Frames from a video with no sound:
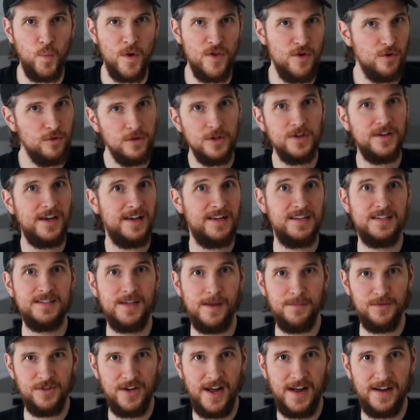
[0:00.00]
when you look at a
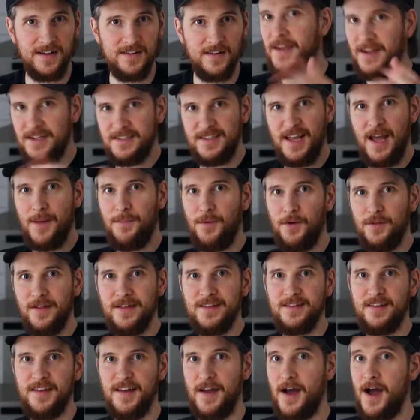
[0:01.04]
subject. Example,
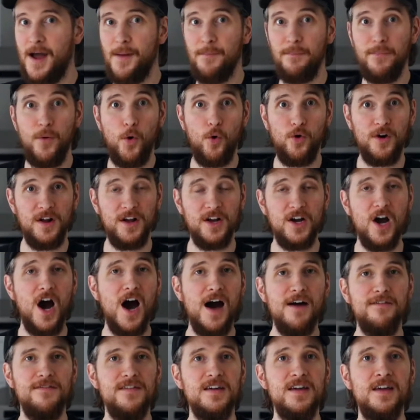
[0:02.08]
let's say I'm pouring
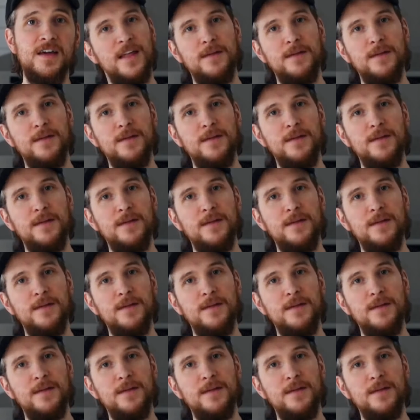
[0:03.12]
coffee.